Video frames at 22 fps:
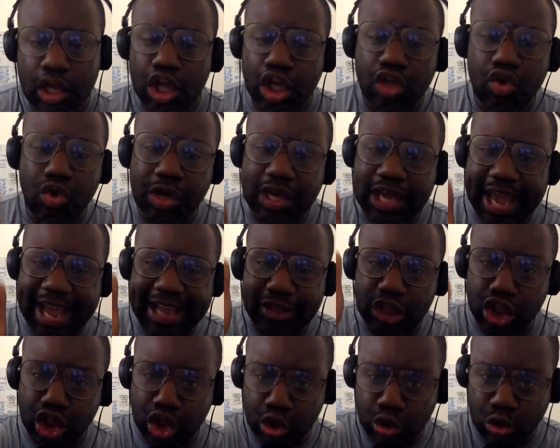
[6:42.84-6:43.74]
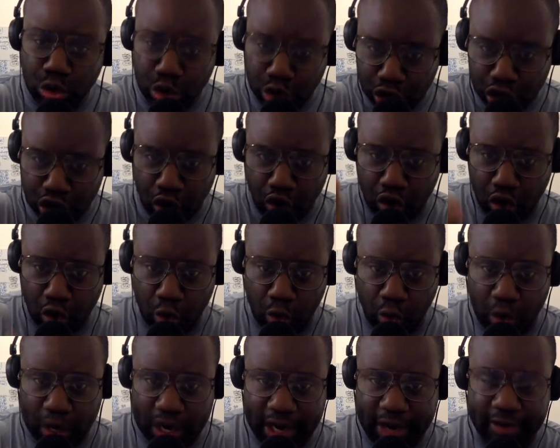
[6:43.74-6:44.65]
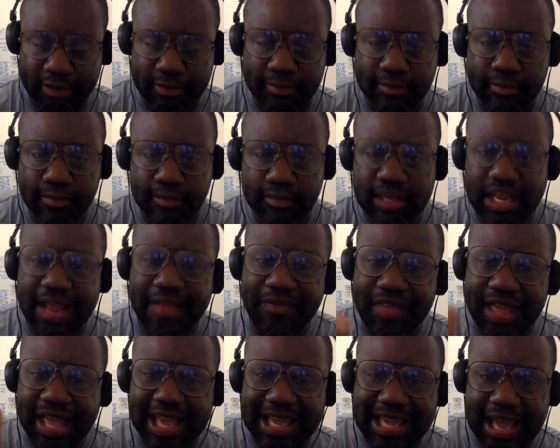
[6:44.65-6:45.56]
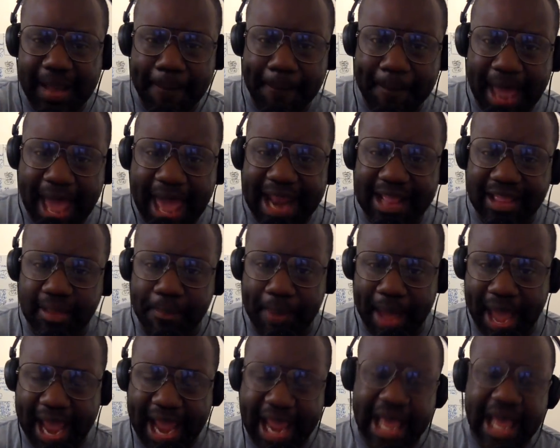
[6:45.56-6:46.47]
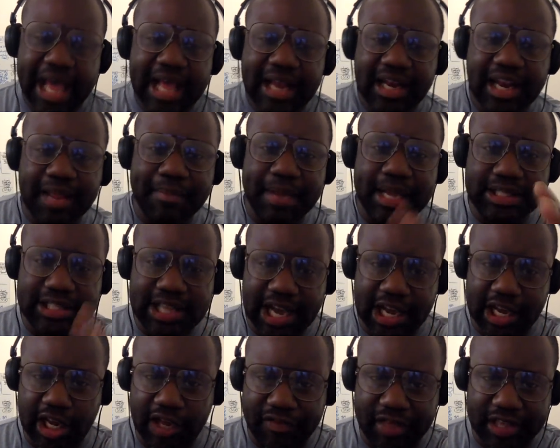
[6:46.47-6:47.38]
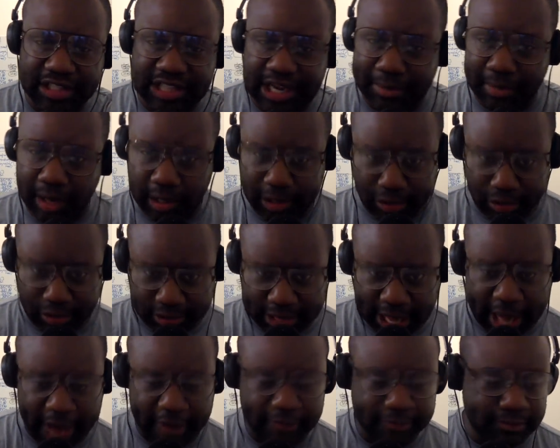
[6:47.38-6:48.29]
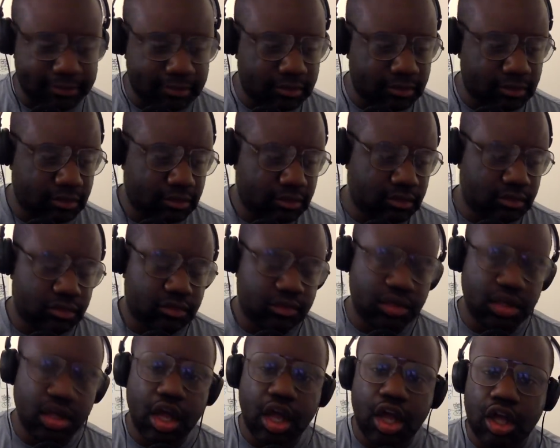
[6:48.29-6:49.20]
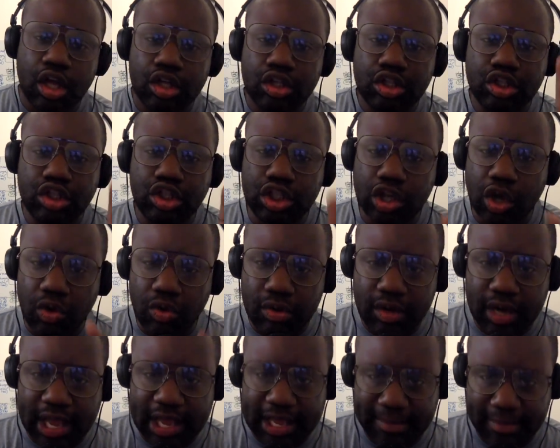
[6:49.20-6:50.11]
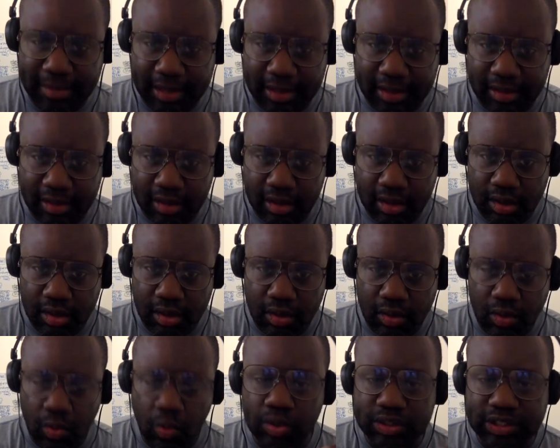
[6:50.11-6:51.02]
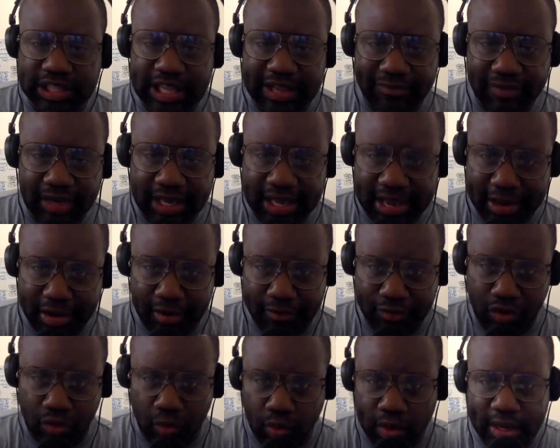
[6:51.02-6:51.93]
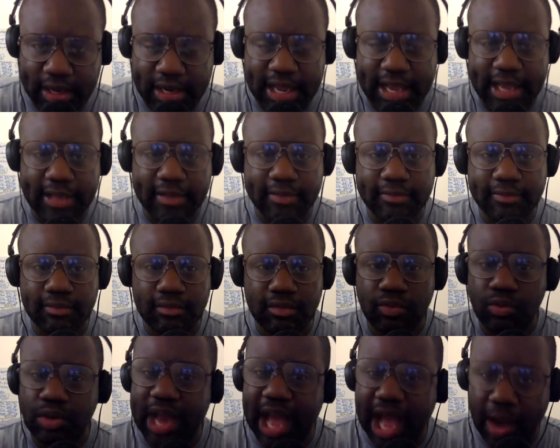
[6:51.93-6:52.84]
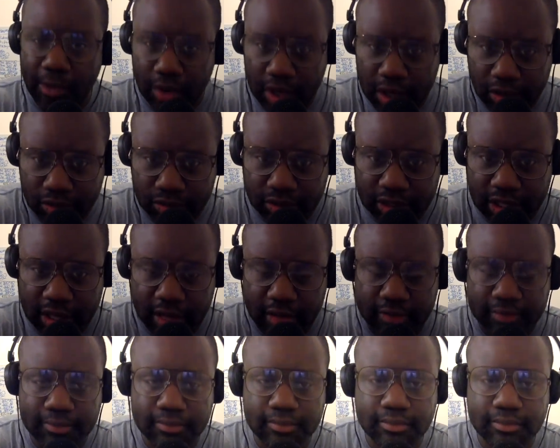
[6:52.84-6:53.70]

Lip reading: You can't choose your career and then get mad at the pay. Let me tell you this, and I'm going to close out. Joan Namath was given an interview one day with Howard Cosell.